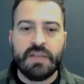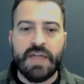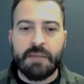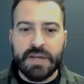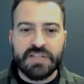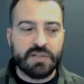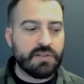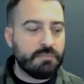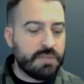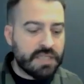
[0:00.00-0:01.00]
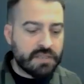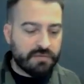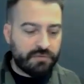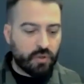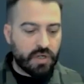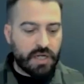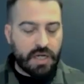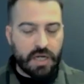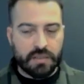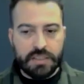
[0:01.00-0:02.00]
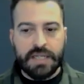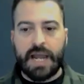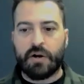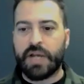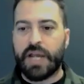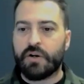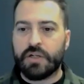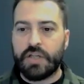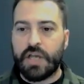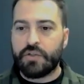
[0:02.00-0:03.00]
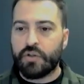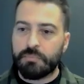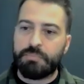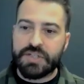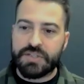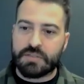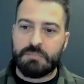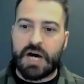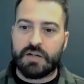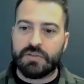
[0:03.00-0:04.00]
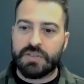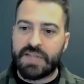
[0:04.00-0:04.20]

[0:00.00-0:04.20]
That basically means if you're a lead aggregator and your business model is,